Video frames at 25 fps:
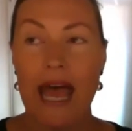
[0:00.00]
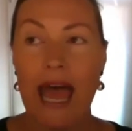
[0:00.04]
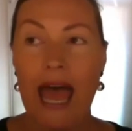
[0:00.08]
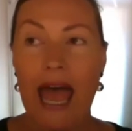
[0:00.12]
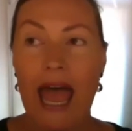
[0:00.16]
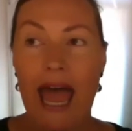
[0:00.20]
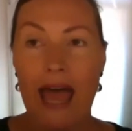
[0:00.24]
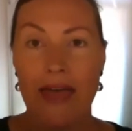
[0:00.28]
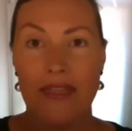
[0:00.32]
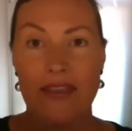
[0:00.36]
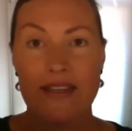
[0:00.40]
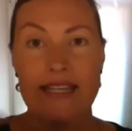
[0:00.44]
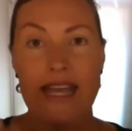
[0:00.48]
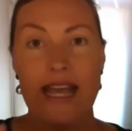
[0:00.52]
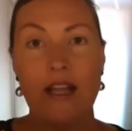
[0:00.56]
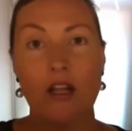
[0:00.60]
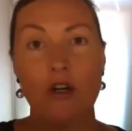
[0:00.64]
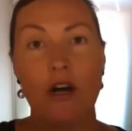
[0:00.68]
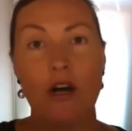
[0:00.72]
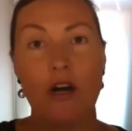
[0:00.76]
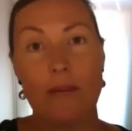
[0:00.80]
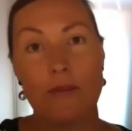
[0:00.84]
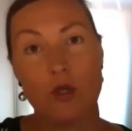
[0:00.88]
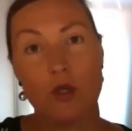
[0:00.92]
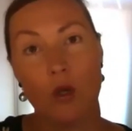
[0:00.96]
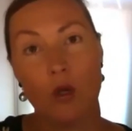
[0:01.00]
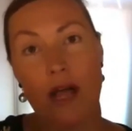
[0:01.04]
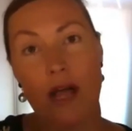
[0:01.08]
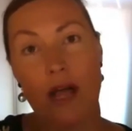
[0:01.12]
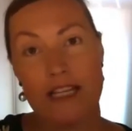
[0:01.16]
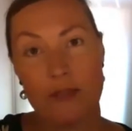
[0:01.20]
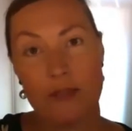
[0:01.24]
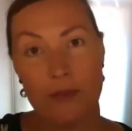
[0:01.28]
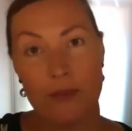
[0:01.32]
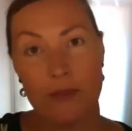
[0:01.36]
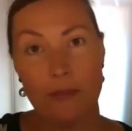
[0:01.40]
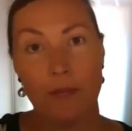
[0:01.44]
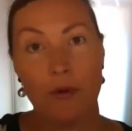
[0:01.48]
and the telegrams all had to
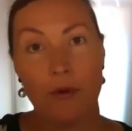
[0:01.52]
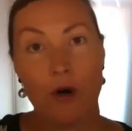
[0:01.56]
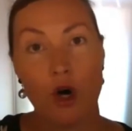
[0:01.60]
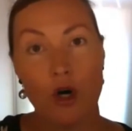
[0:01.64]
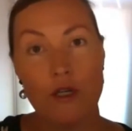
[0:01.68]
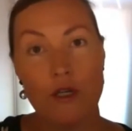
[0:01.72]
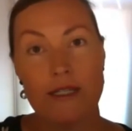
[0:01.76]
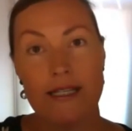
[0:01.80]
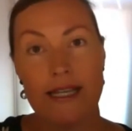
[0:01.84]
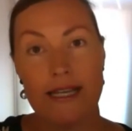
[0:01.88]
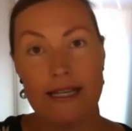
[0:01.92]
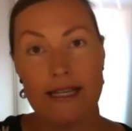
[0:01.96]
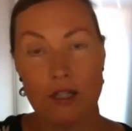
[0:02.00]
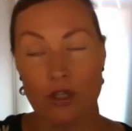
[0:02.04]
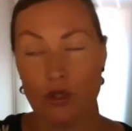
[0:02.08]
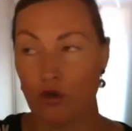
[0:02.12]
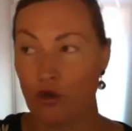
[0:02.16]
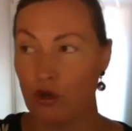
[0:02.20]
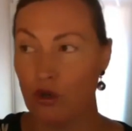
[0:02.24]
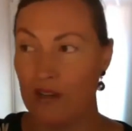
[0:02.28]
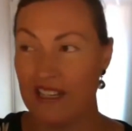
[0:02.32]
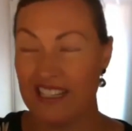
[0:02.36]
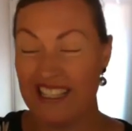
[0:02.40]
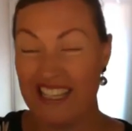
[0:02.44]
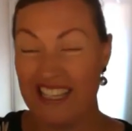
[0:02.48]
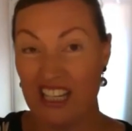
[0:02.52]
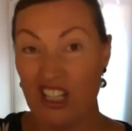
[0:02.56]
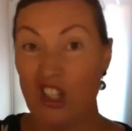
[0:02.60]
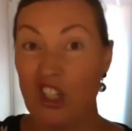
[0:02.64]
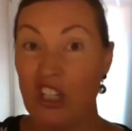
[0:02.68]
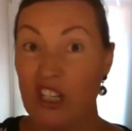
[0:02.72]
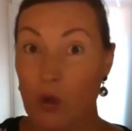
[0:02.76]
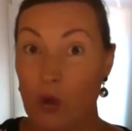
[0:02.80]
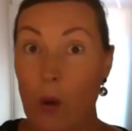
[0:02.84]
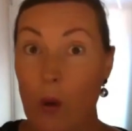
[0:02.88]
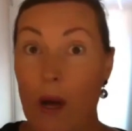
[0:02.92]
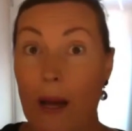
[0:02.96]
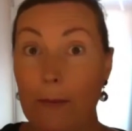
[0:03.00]
be processed through essentially
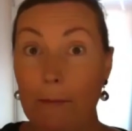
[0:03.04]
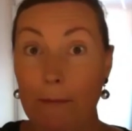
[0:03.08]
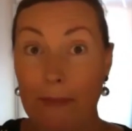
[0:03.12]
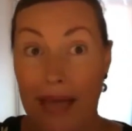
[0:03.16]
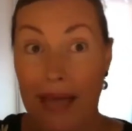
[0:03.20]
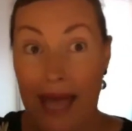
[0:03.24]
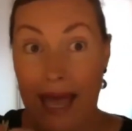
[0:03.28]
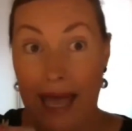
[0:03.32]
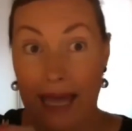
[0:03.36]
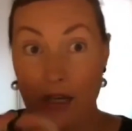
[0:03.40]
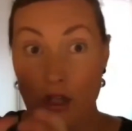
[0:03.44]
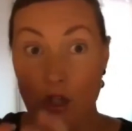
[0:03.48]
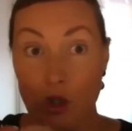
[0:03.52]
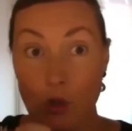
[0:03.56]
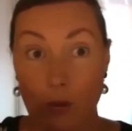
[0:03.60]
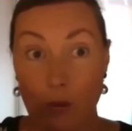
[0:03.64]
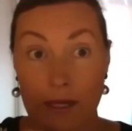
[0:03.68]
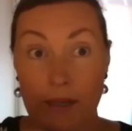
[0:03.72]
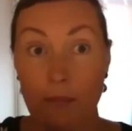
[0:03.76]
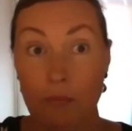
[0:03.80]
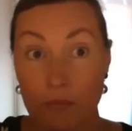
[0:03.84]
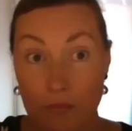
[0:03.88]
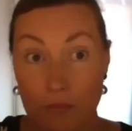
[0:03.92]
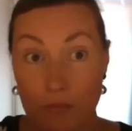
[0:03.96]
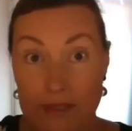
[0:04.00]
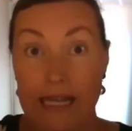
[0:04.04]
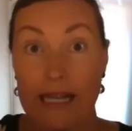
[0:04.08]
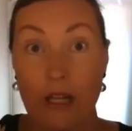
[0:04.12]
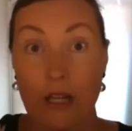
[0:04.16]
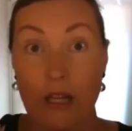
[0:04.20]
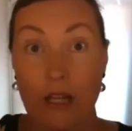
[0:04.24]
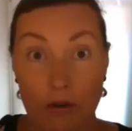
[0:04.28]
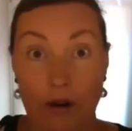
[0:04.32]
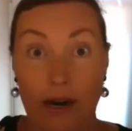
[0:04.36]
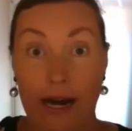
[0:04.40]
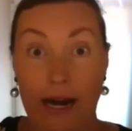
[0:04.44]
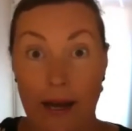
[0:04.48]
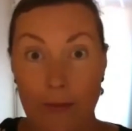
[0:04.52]
one man doing
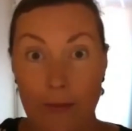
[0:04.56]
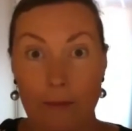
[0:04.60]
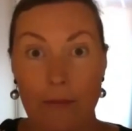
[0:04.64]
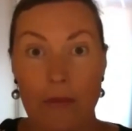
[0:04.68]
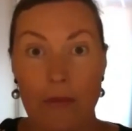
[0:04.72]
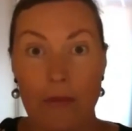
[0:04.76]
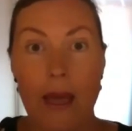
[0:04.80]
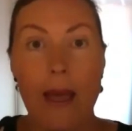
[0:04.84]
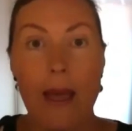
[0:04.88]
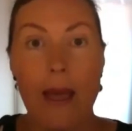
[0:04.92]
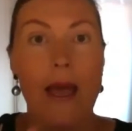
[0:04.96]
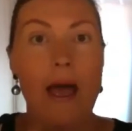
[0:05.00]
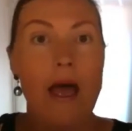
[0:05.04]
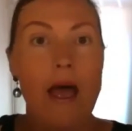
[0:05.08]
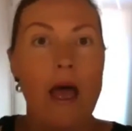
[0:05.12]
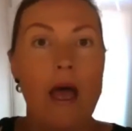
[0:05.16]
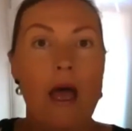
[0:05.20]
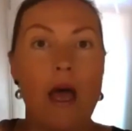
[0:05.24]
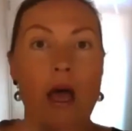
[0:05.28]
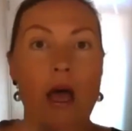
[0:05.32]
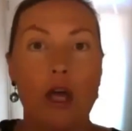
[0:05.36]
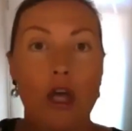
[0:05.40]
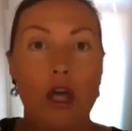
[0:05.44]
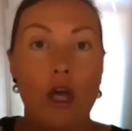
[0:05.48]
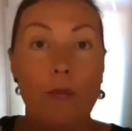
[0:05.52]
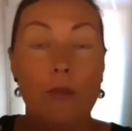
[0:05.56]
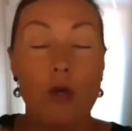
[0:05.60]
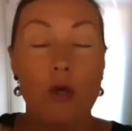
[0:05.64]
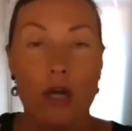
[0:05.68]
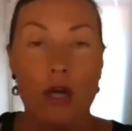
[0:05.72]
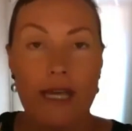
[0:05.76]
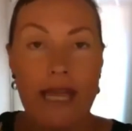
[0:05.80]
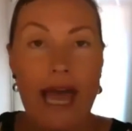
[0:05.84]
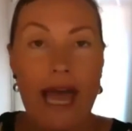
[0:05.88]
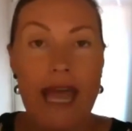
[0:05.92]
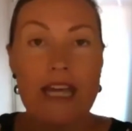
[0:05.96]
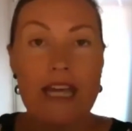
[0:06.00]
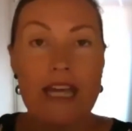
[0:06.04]
telegram
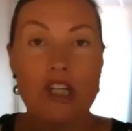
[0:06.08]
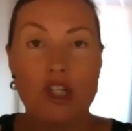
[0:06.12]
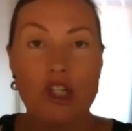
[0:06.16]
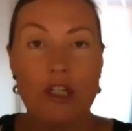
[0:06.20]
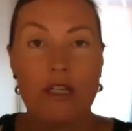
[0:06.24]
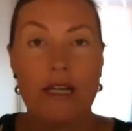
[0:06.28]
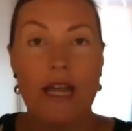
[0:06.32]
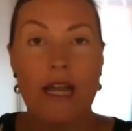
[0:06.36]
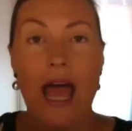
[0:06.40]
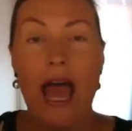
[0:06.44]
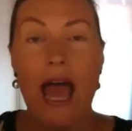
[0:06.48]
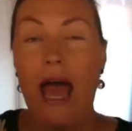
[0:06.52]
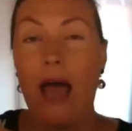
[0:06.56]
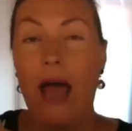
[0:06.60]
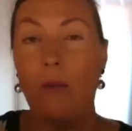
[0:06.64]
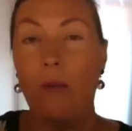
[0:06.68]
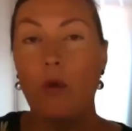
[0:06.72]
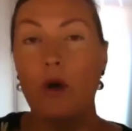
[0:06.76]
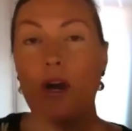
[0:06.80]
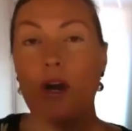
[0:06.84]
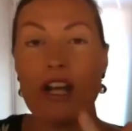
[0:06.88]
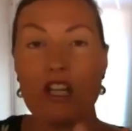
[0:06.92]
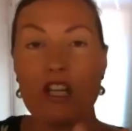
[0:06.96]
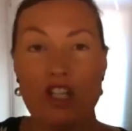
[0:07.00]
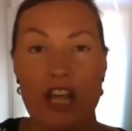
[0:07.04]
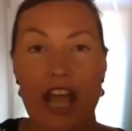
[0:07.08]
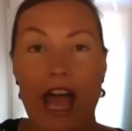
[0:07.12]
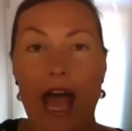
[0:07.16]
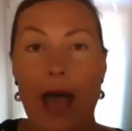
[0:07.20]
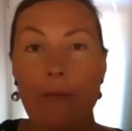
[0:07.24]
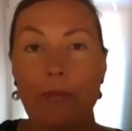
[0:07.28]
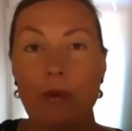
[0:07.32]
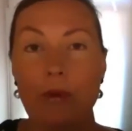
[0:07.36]
communication. And what actually happened